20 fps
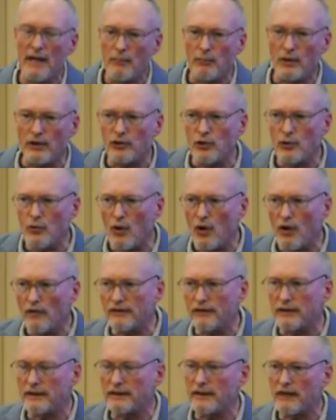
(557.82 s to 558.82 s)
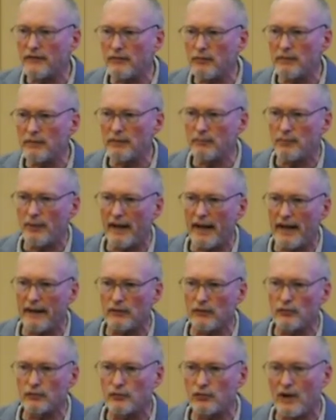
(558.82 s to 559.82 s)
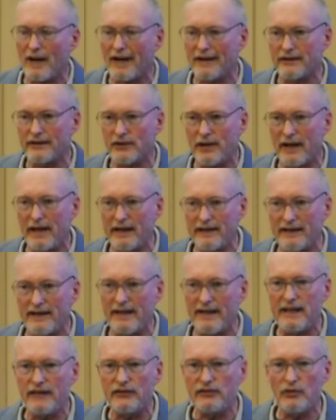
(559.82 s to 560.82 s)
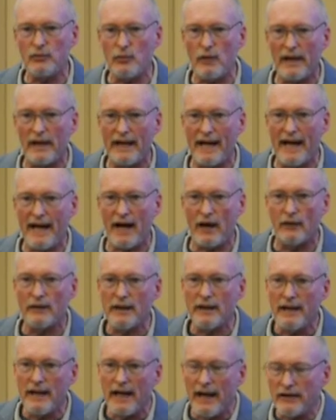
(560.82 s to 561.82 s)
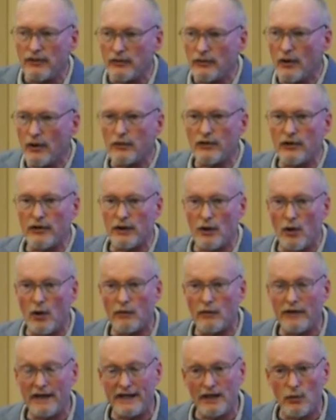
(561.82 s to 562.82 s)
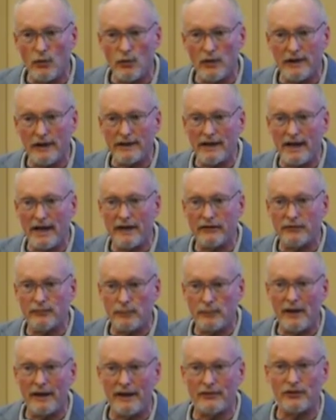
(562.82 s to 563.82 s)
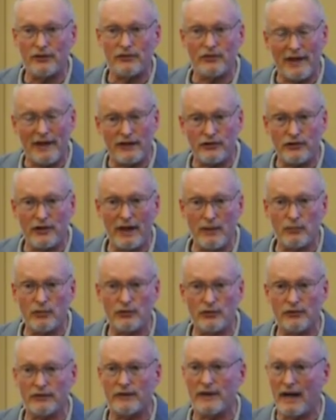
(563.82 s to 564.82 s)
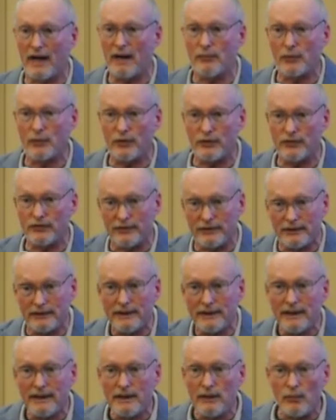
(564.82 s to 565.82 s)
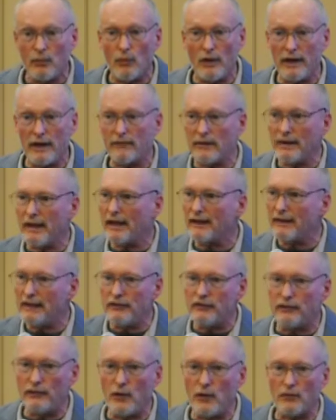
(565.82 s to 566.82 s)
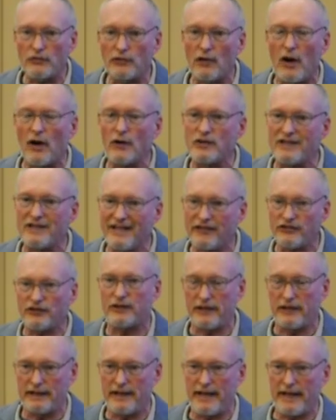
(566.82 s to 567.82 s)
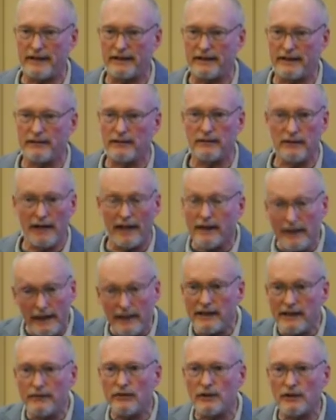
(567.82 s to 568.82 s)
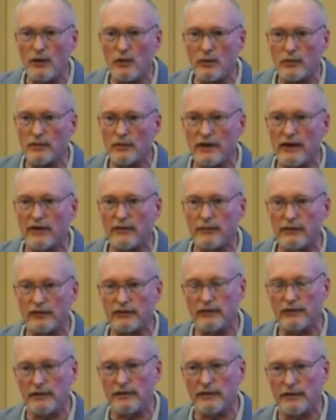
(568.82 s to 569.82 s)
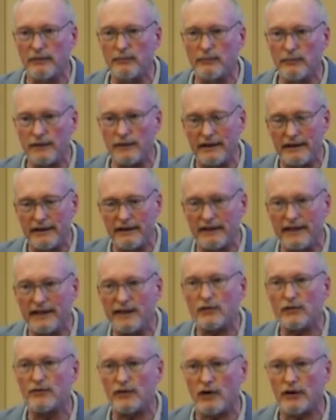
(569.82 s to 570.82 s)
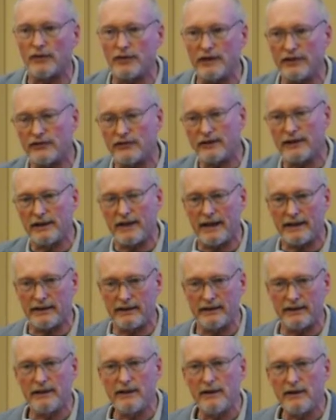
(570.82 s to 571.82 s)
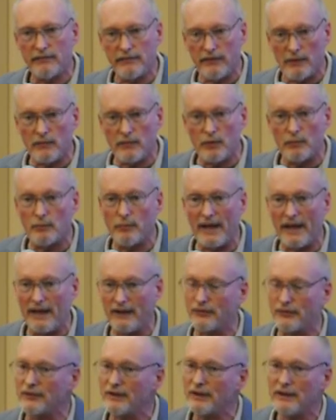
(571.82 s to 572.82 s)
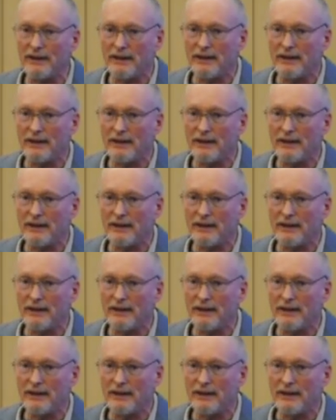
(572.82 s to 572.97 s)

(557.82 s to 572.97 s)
But too often government panels try to take the easy way out, and you go to the already organized places like chambers of commerce and whatever, and these folks are disconnected. And even local governments, the leaders are disconnected from their base.